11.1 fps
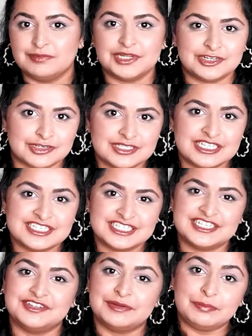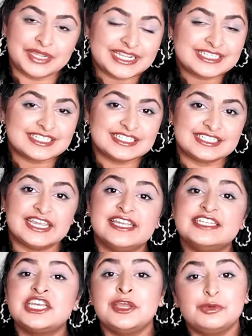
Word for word: and because it's still in beta stage,